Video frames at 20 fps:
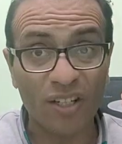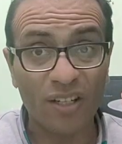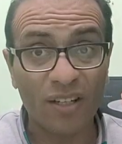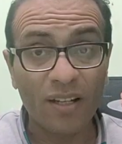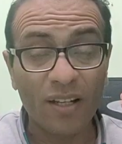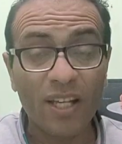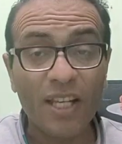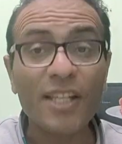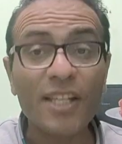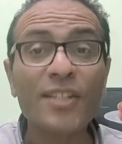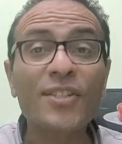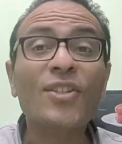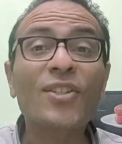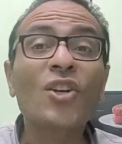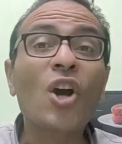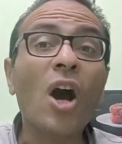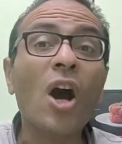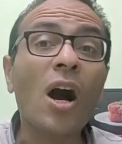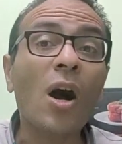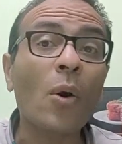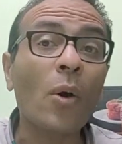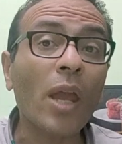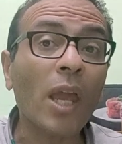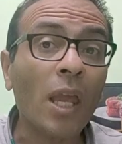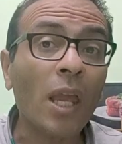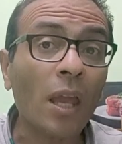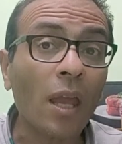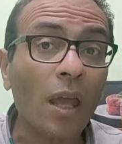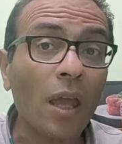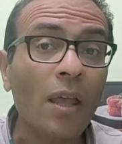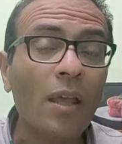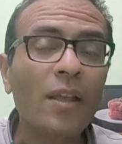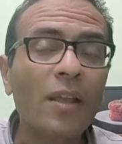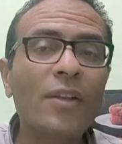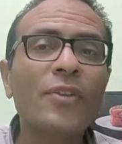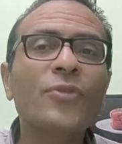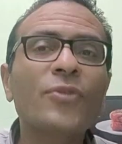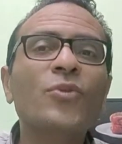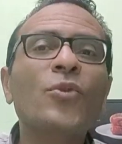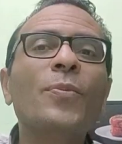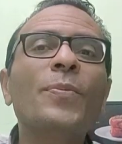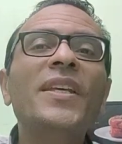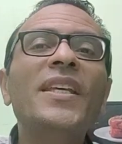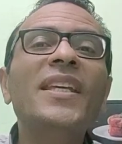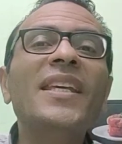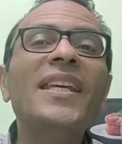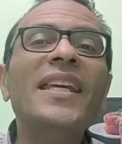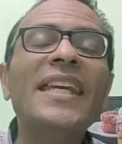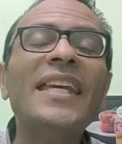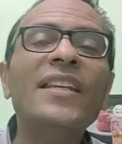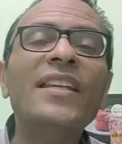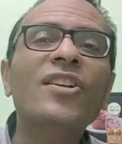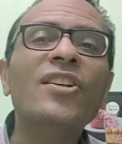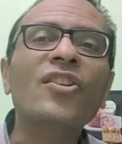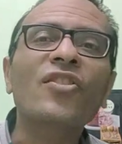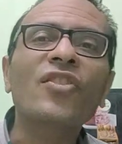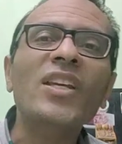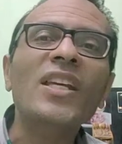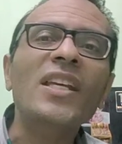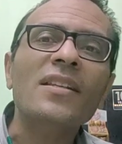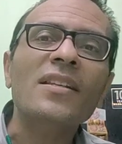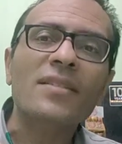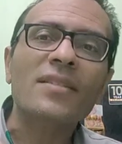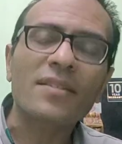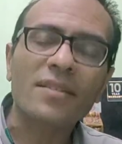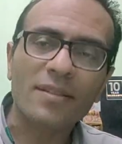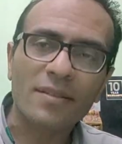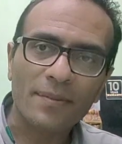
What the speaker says: is going to be increased.